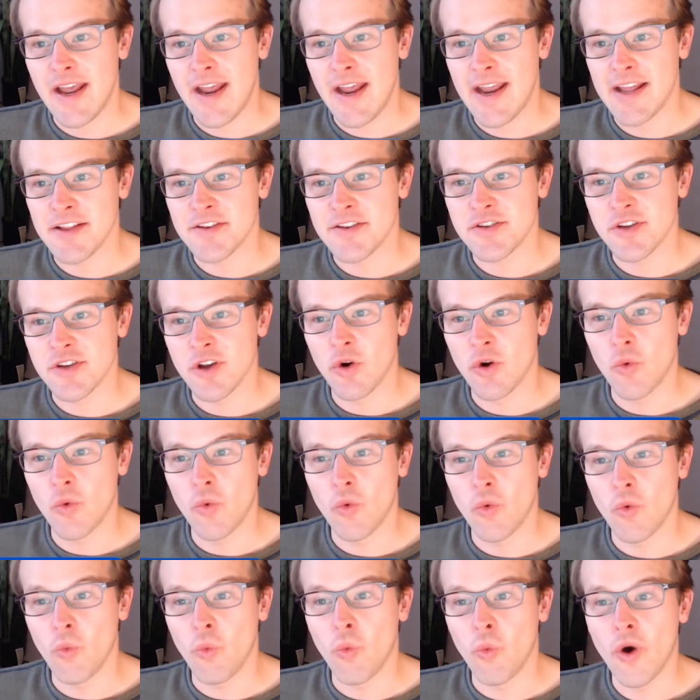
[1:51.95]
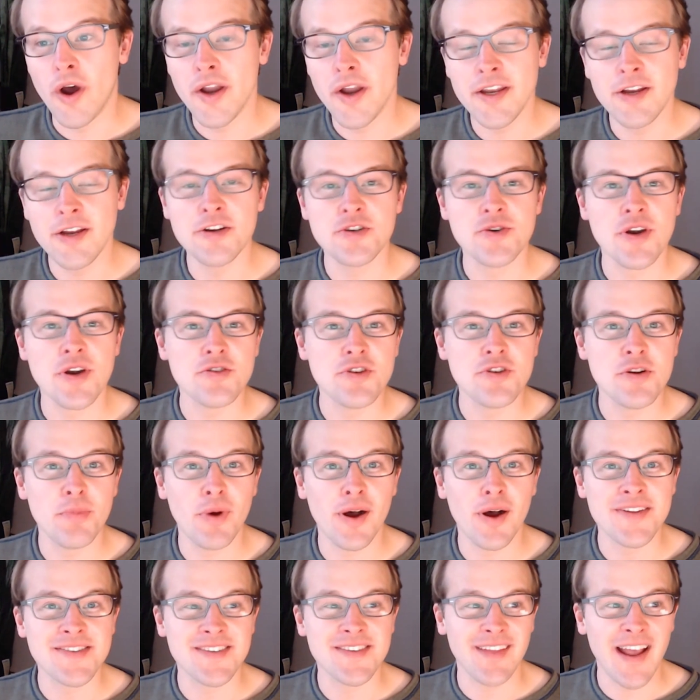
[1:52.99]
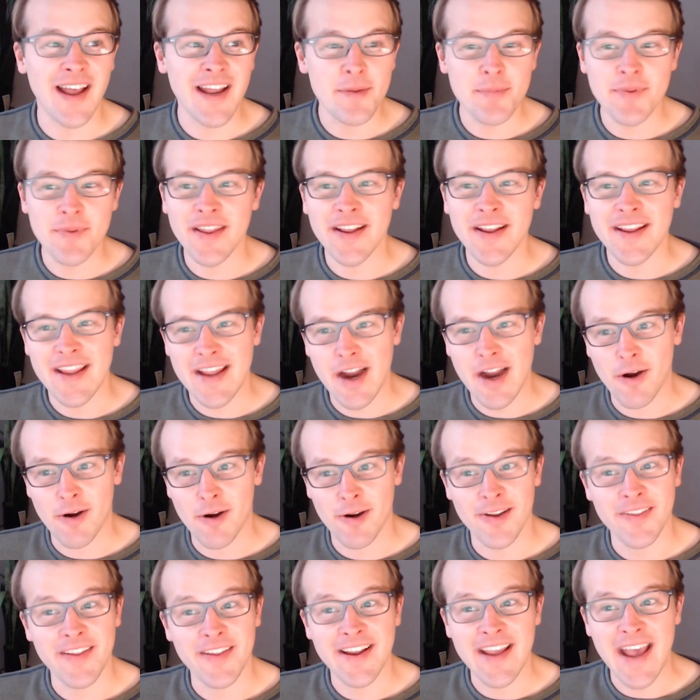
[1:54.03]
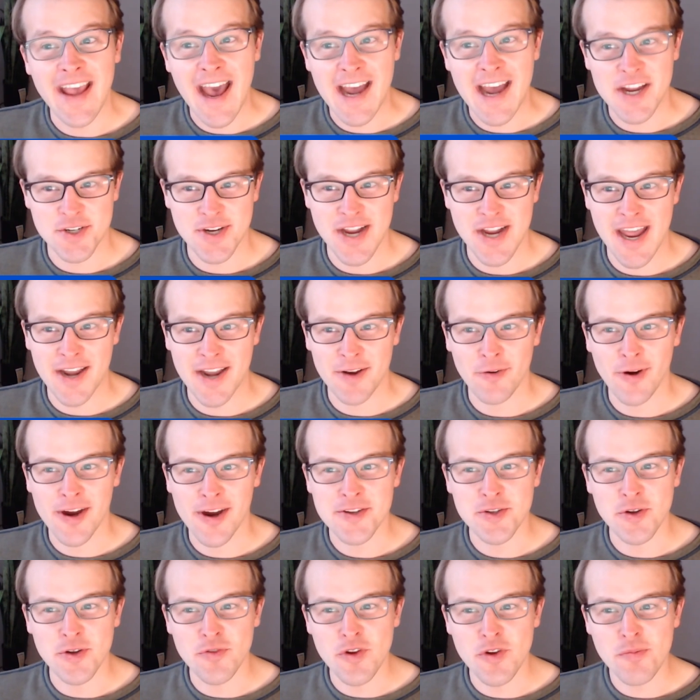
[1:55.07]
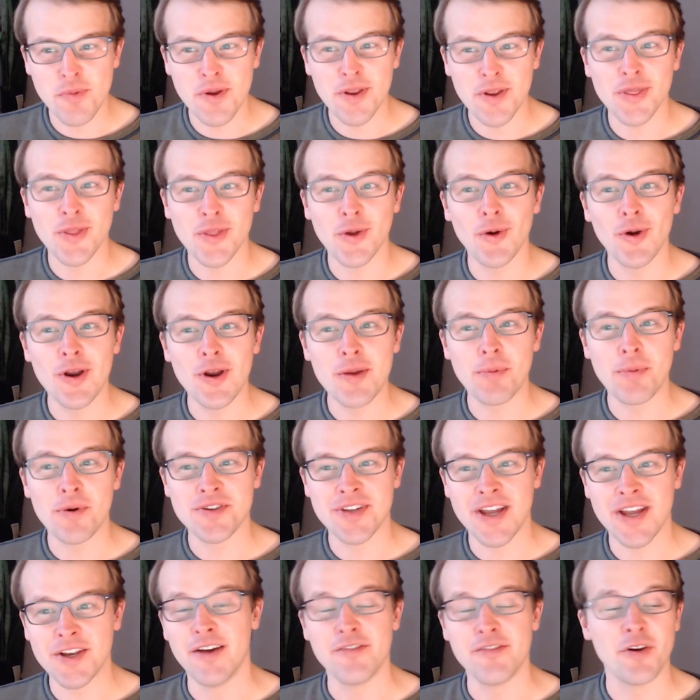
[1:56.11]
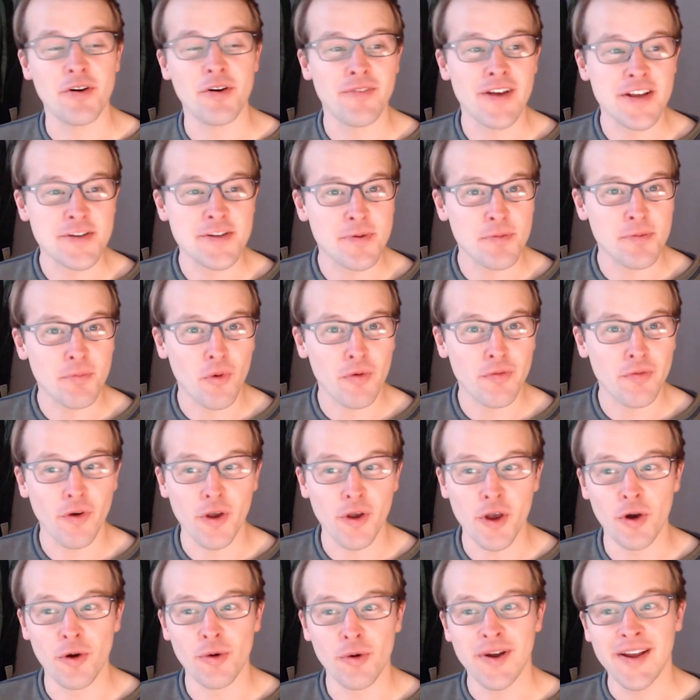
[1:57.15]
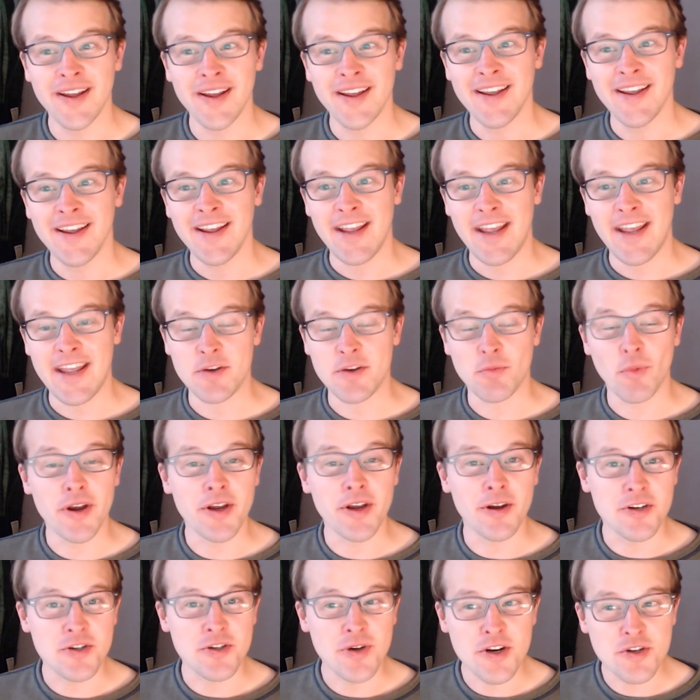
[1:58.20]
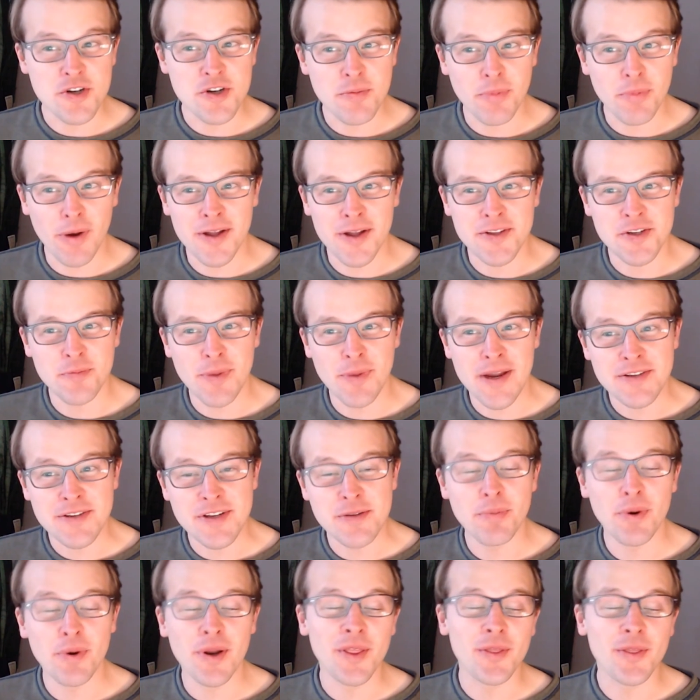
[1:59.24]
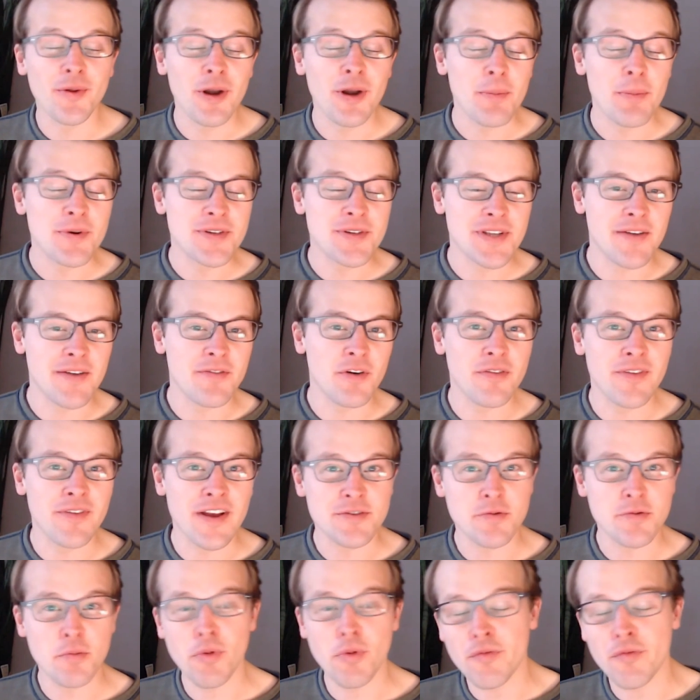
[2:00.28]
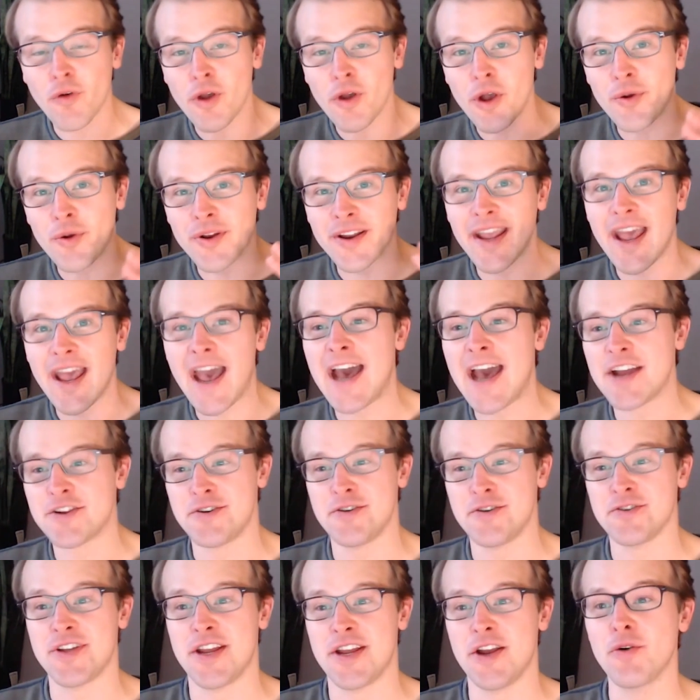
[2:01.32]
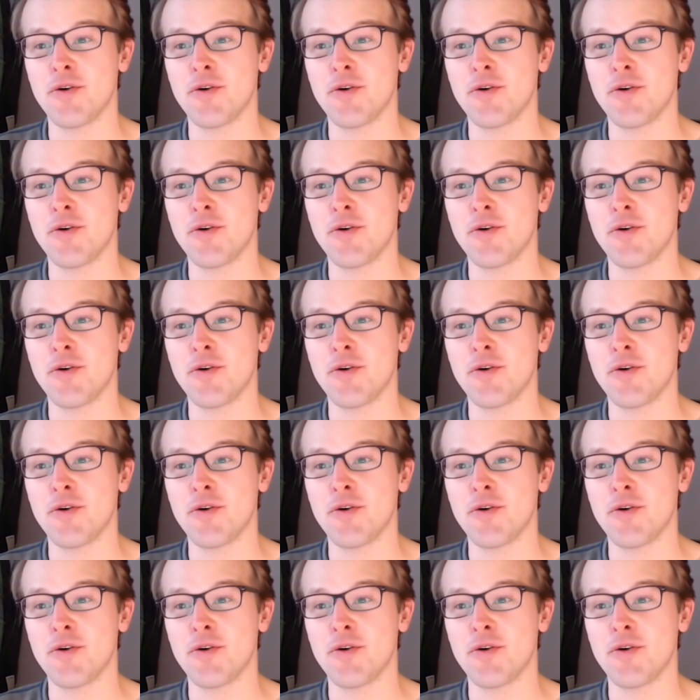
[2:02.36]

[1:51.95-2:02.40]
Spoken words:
And so 1-year Treasury bonds lined up are in the cash category. So if you put 30% of your investment portfolio in 1-year Treasury bonds, you're basically putting 30% of your investment portfolio in cash. And you're saying,